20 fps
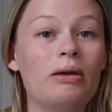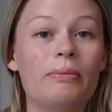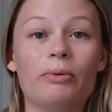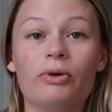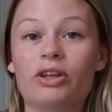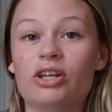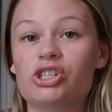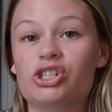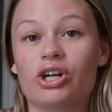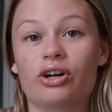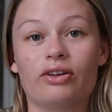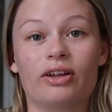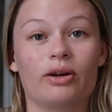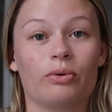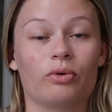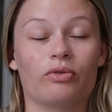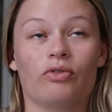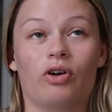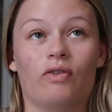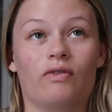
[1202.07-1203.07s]
people that share like
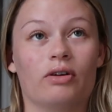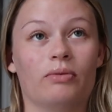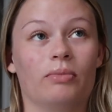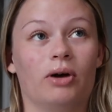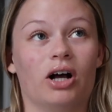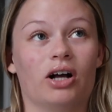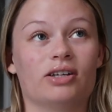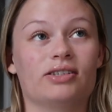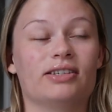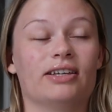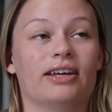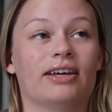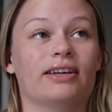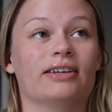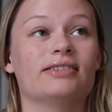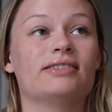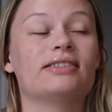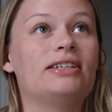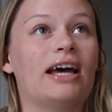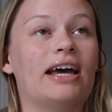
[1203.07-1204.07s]
Revolve
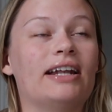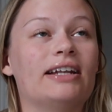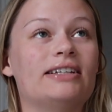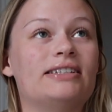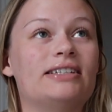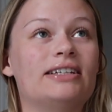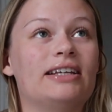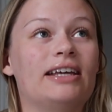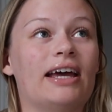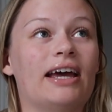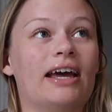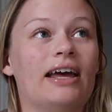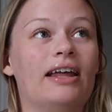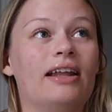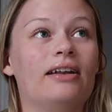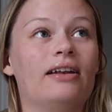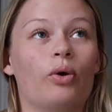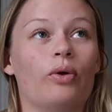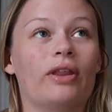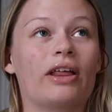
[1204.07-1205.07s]
unboxings tend to
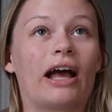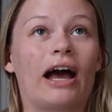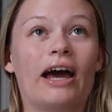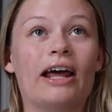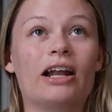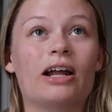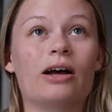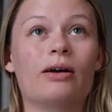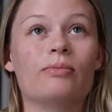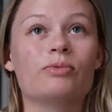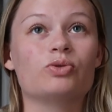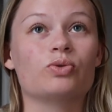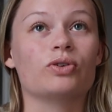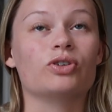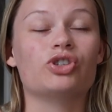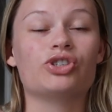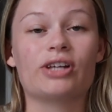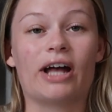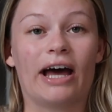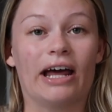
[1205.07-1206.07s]
get clothing items or
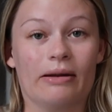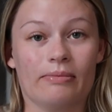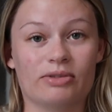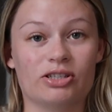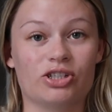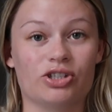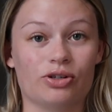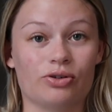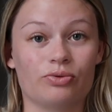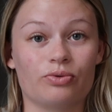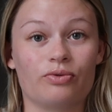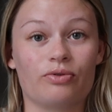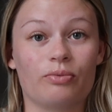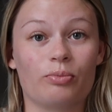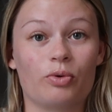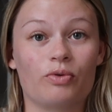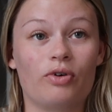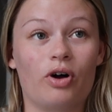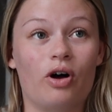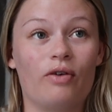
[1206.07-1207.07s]
just items in general
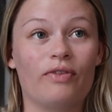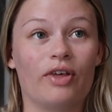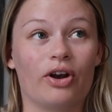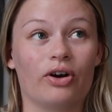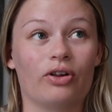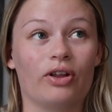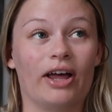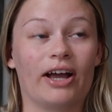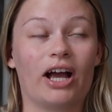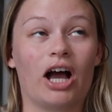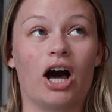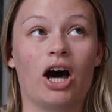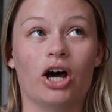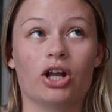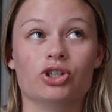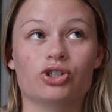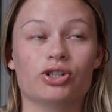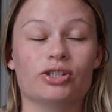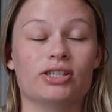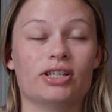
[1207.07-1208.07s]
from Revolve that are like
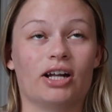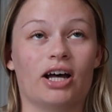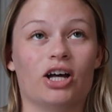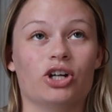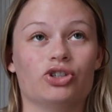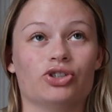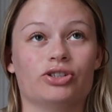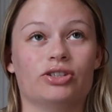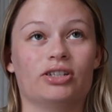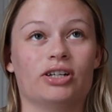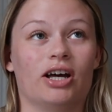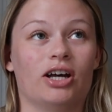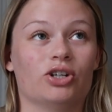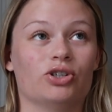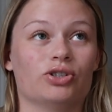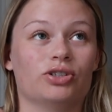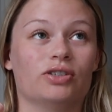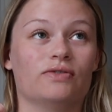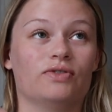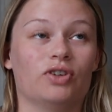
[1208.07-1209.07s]
hundreds and hundreds and
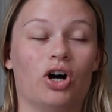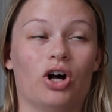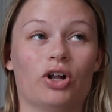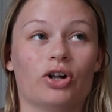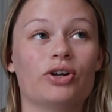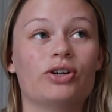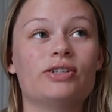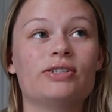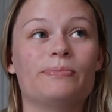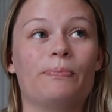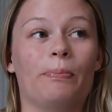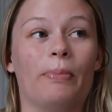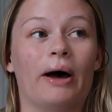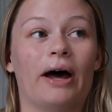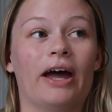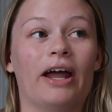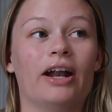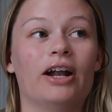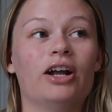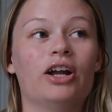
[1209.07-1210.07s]
hundreds of dollars,
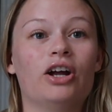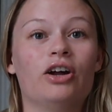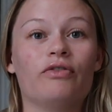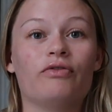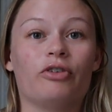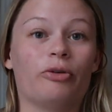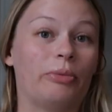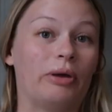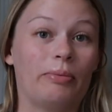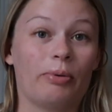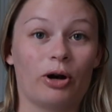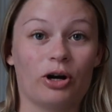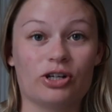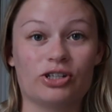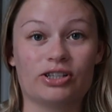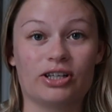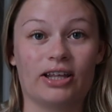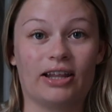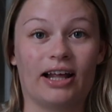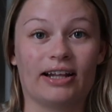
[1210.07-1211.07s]
but for me
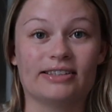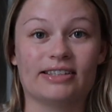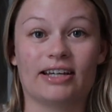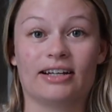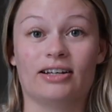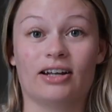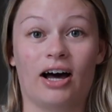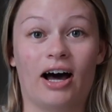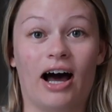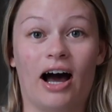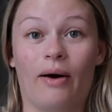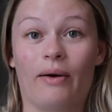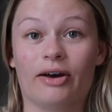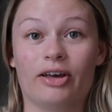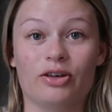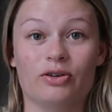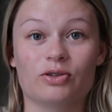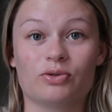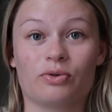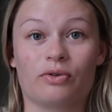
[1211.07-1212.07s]
personally, that's like not how I
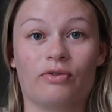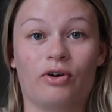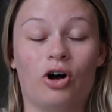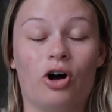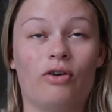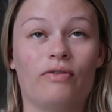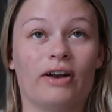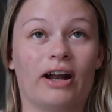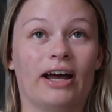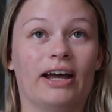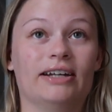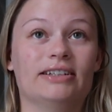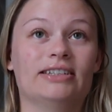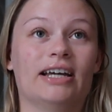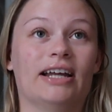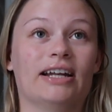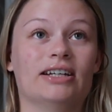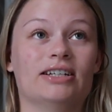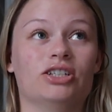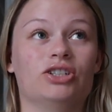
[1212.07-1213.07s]
use Revolve and I
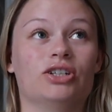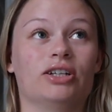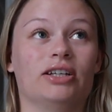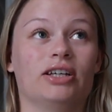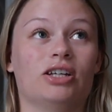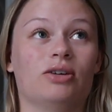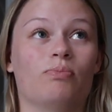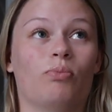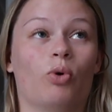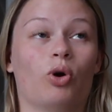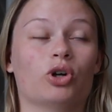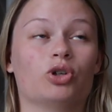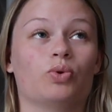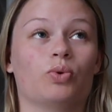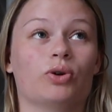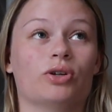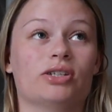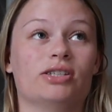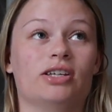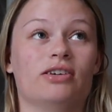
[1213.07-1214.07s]
tend to lean more
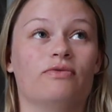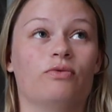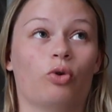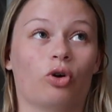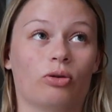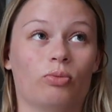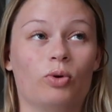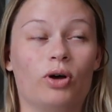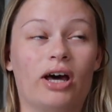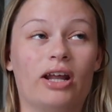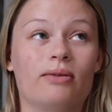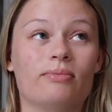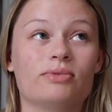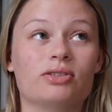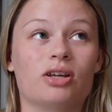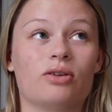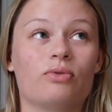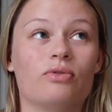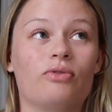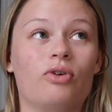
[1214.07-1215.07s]
towards the affordable
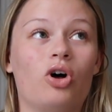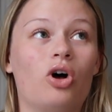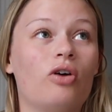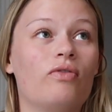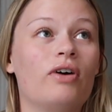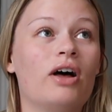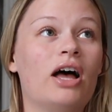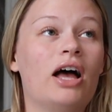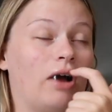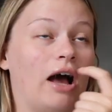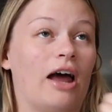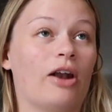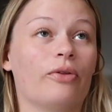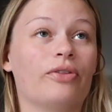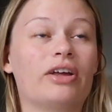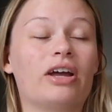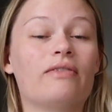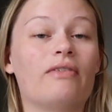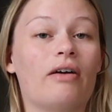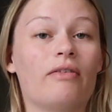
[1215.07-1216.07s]
items on Revolve. I don't
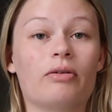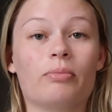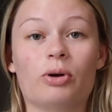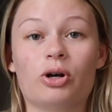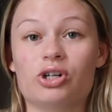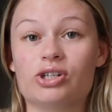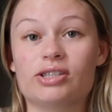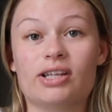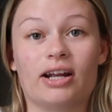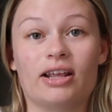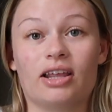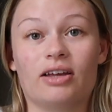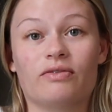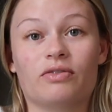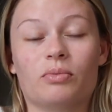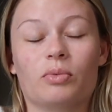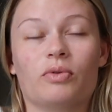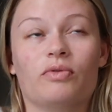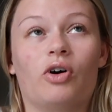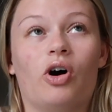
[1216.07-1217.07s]
think I've ever purchased anything
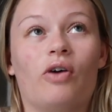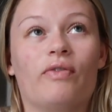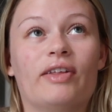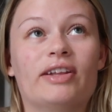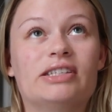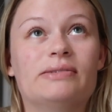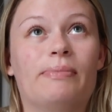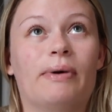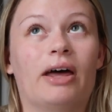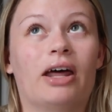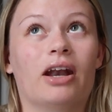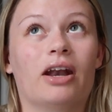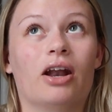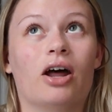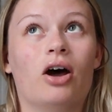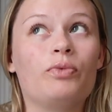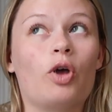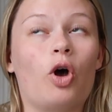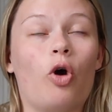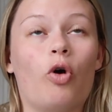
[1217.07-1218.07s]
from Revolve that's
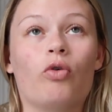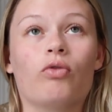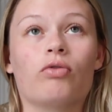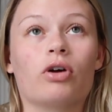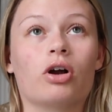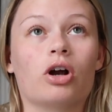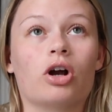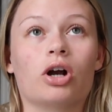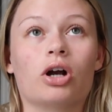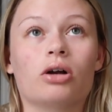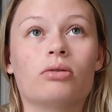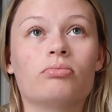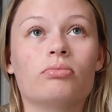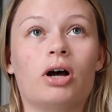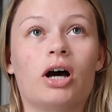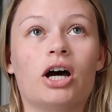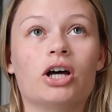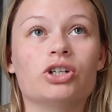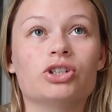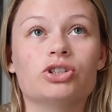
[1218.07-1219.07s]
been over
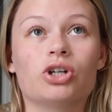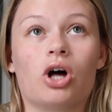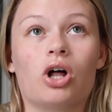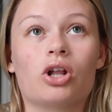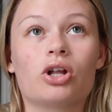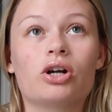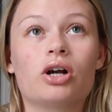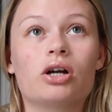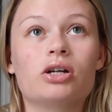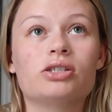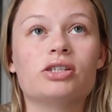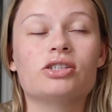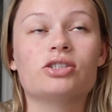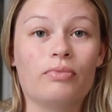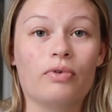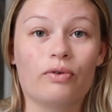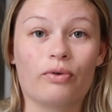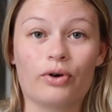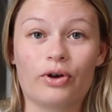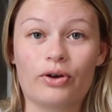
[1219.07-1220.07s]
$100.
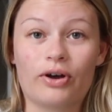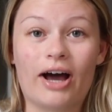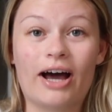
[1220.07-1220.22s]
Before you